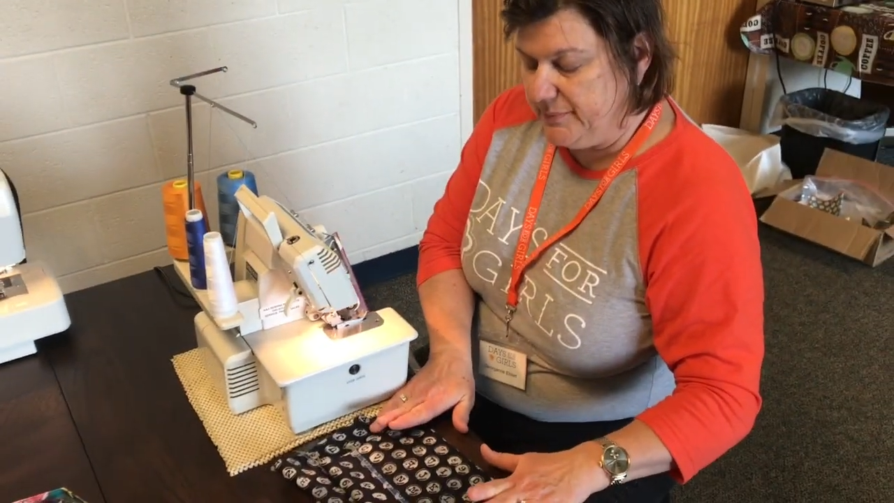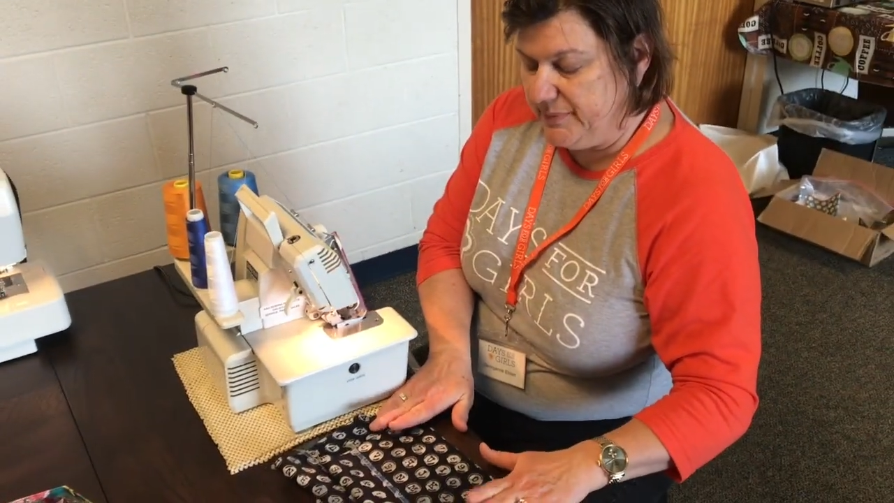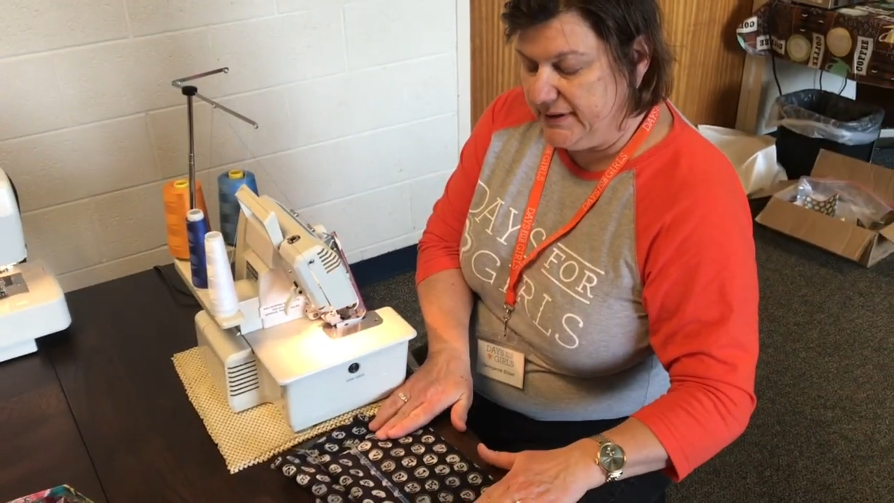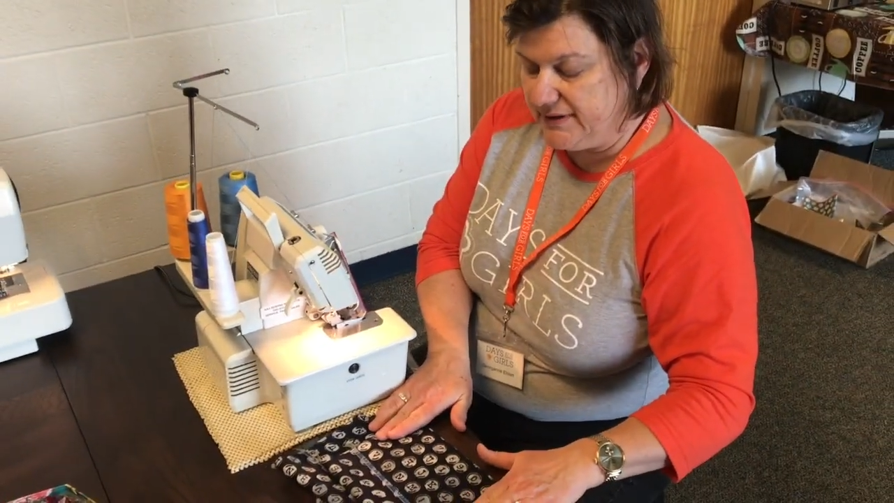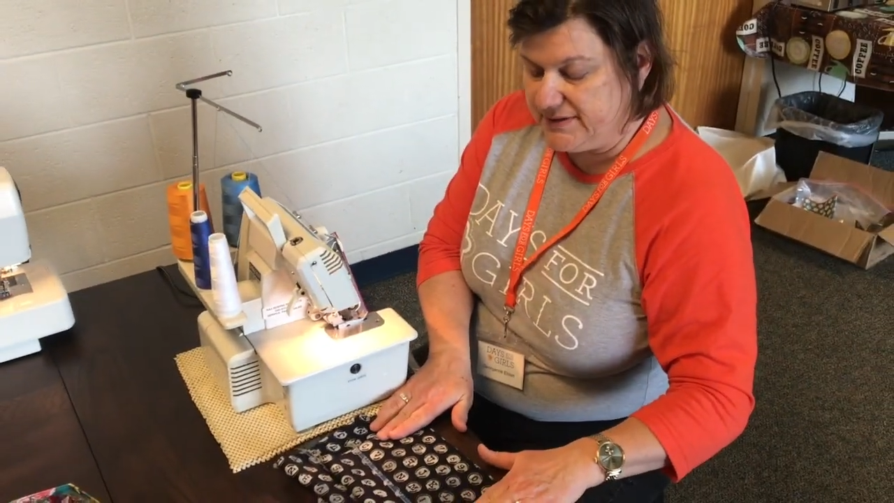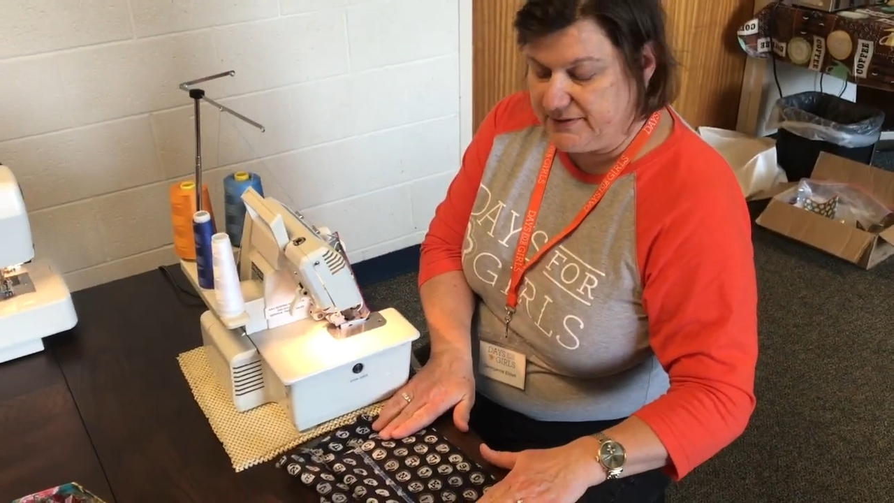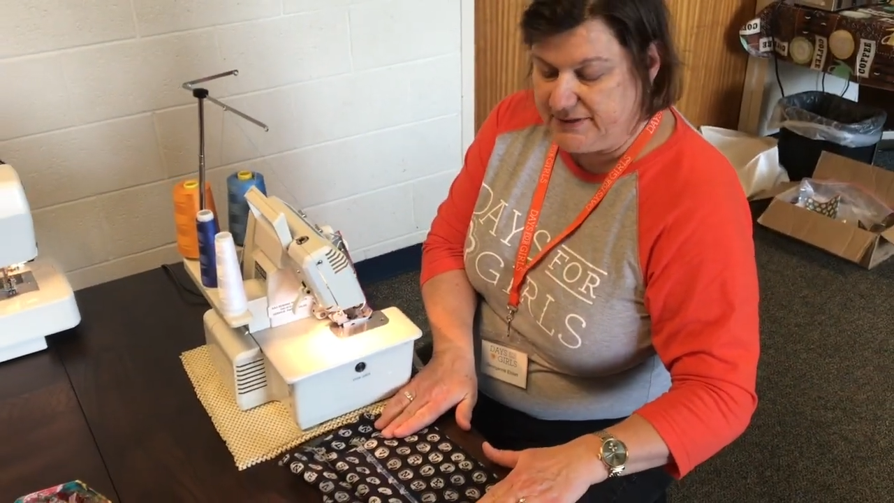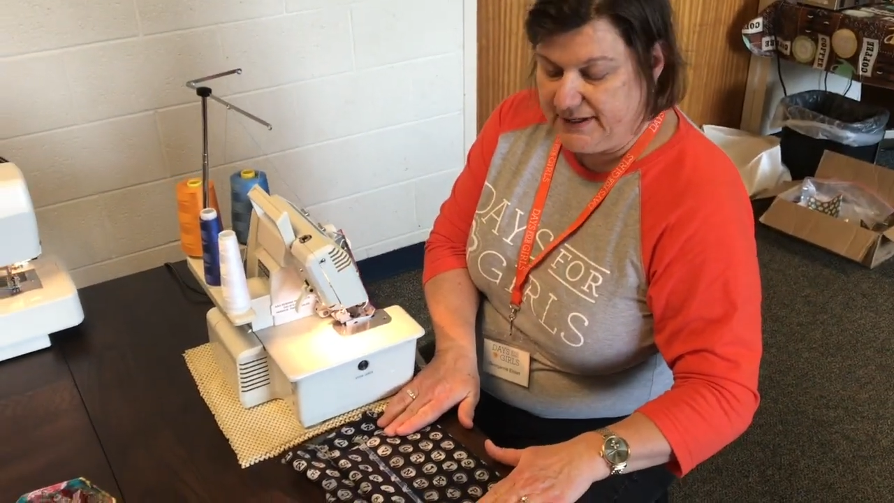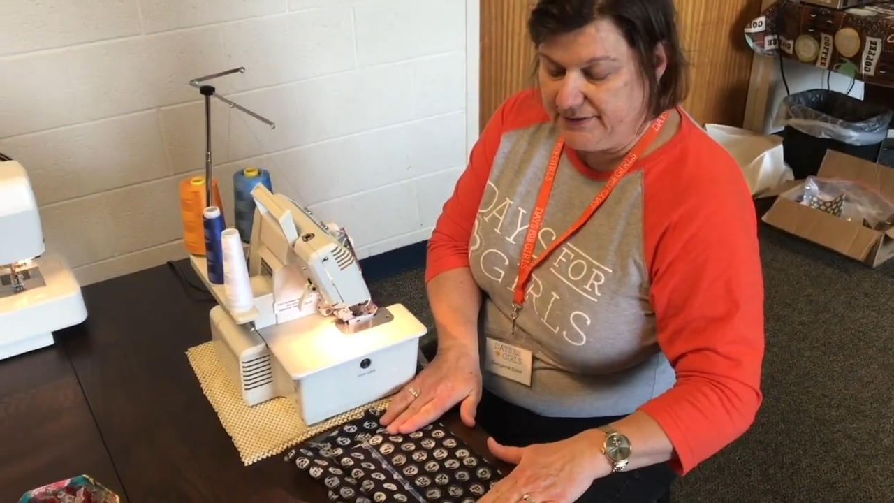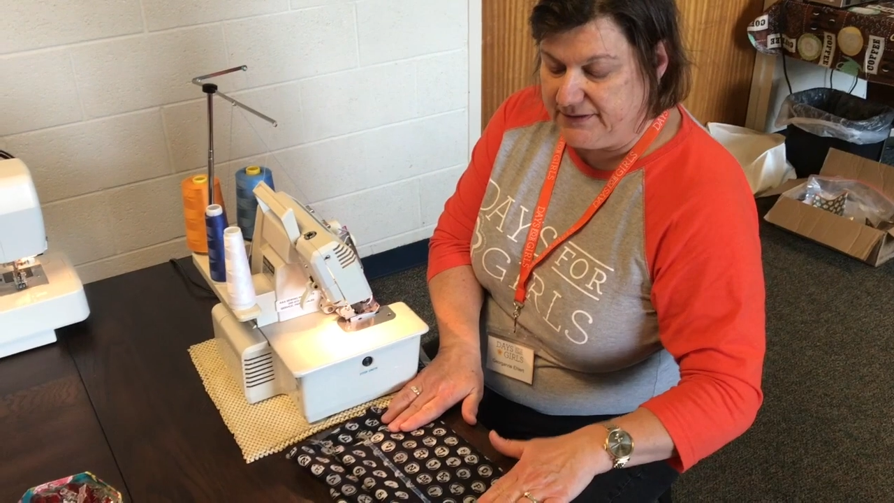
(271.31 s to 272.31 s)
because
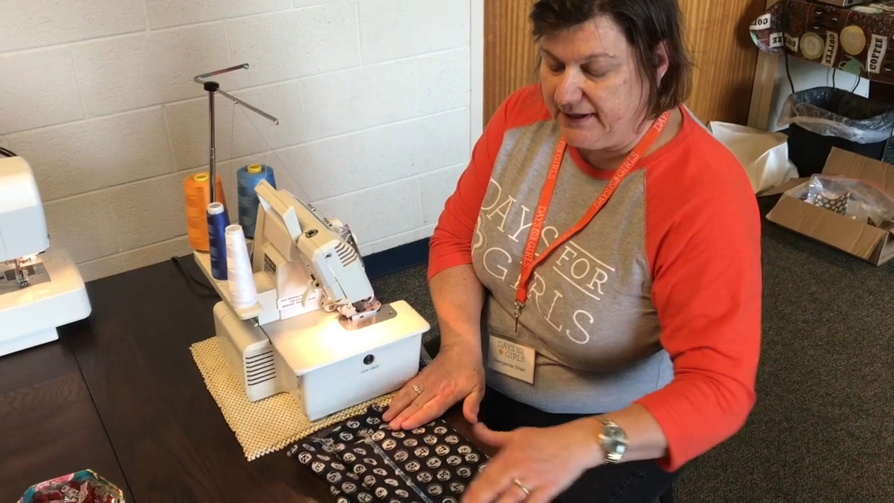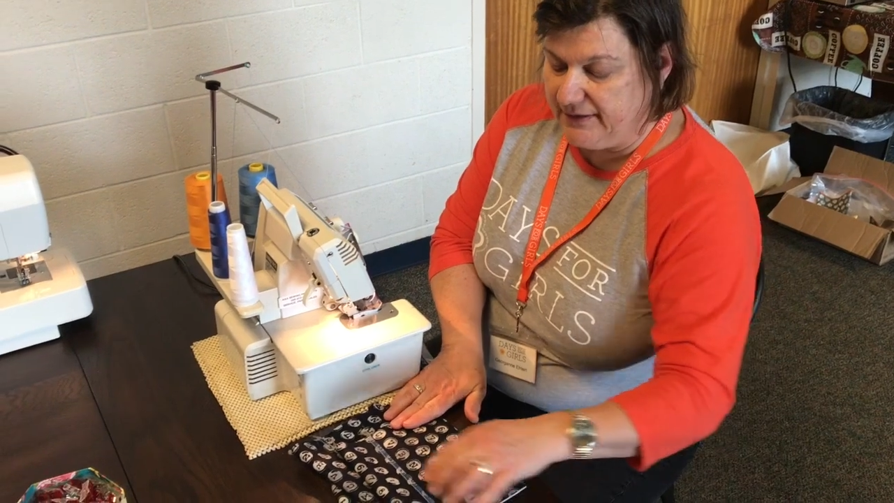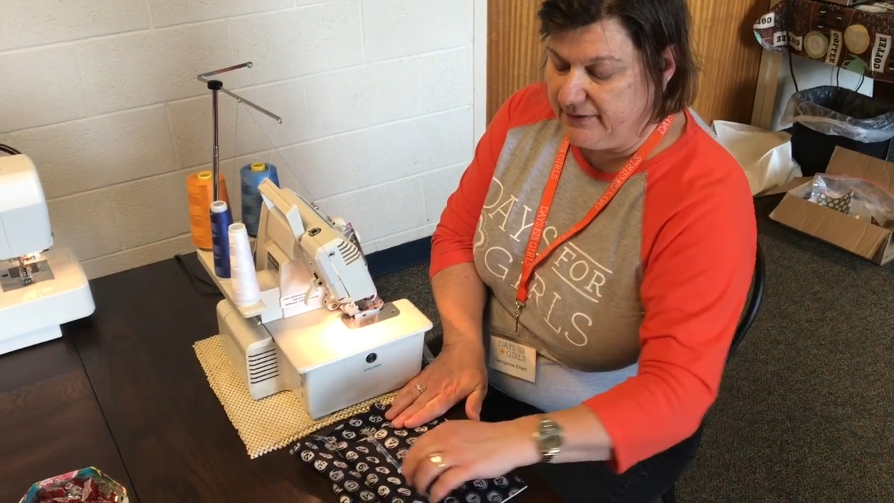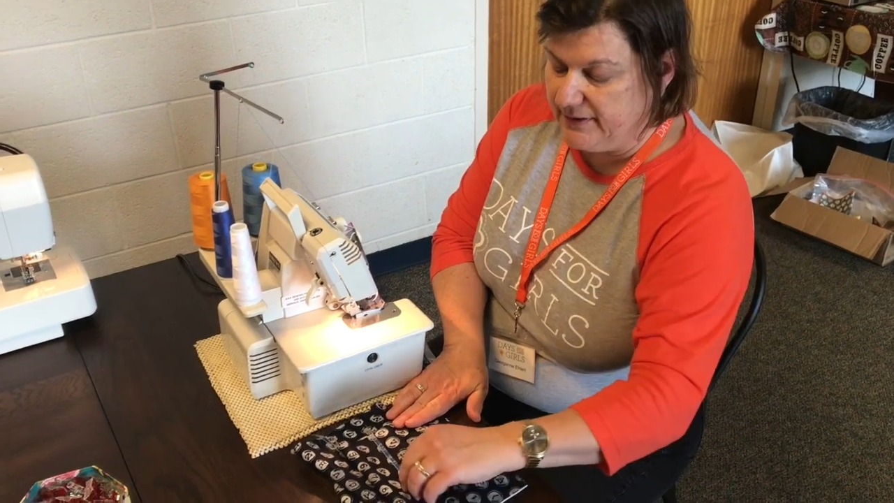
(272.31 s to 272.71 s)
it's held together